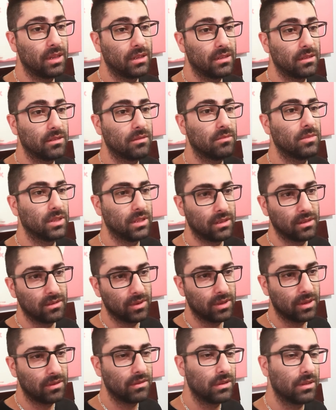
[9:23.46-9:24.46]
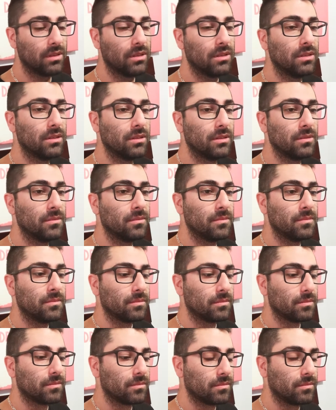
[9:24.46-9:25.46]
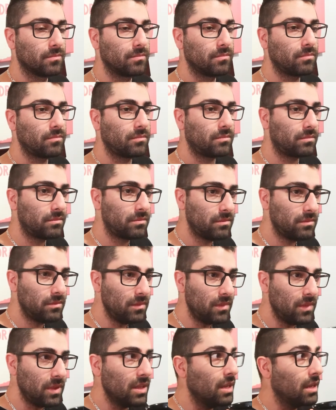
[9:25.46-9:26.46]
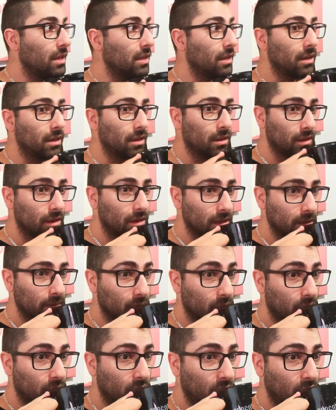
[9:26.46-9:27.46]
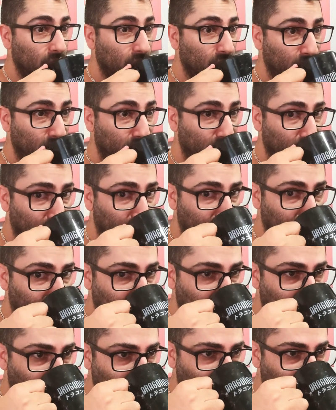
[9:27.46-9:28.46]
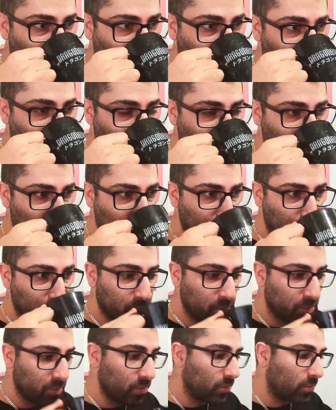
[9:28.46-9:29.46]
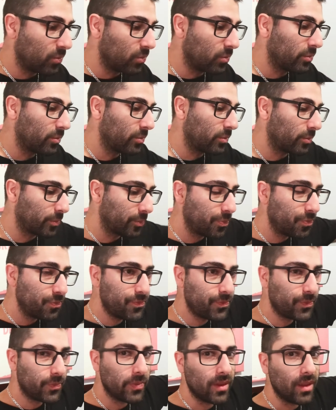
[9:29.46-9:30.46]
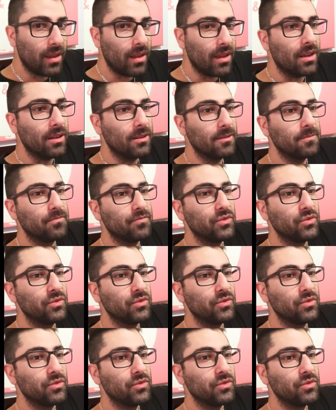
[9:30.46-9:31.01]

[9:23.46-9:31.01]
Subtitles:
we used to have one on Saint Laurent where that paint shop is. A long time ago, 10, 15 years ago.